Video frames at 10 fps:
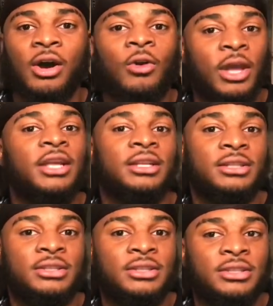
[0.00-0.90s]
okay,
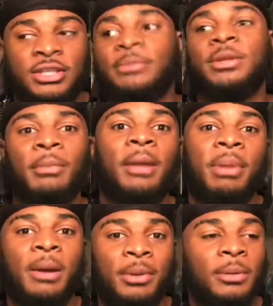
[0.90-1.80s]
something might
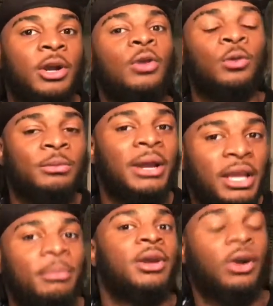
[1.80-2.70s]
pop up, a clue, it might
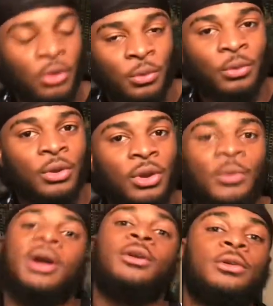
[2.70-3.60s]
give me a clue
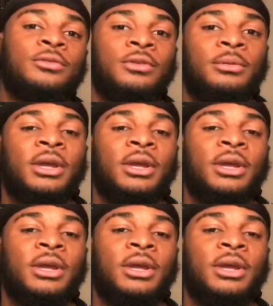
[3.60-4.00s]
where I know it from.